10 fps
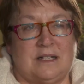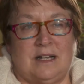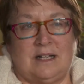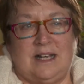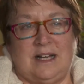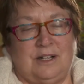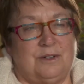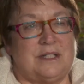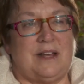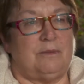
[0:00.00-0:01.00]
a kitten
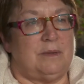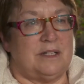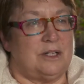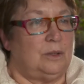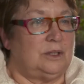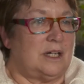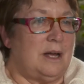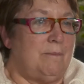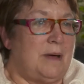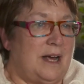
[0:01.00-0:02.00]
who's 7 months old to
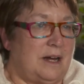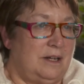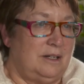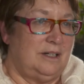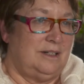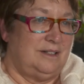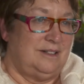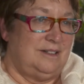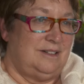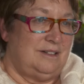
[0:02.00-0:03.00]
come back
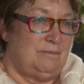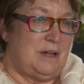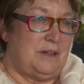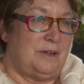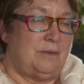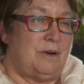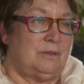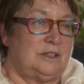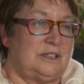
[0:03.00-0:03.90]
on their own.